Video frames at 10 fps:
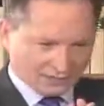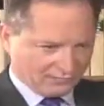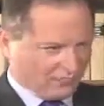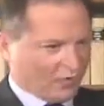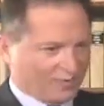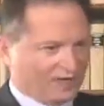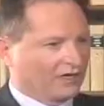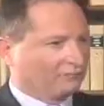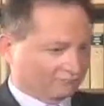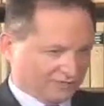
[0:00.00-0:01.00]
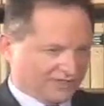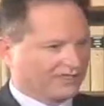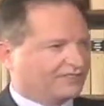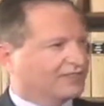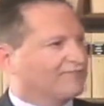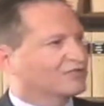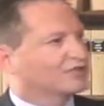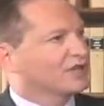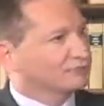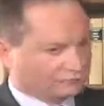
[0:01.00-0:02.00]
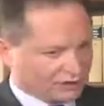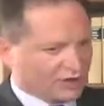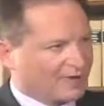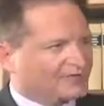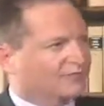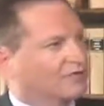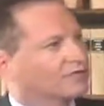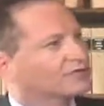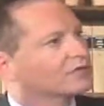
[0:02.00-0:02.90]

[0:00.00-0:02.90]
formula, 6 to 7%? Let's go back to the voters.